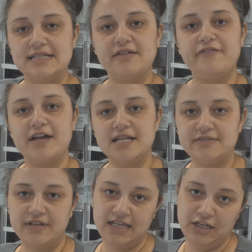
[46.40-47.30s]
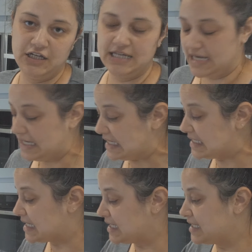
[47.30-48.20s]
So the first thing you need
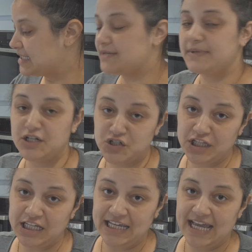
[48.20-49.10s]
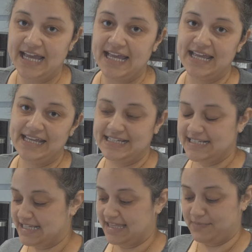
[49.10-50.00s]
to make sure that you get
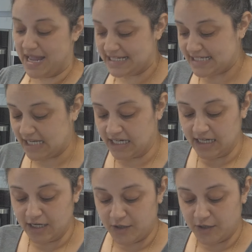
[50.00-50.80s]
is the pasta,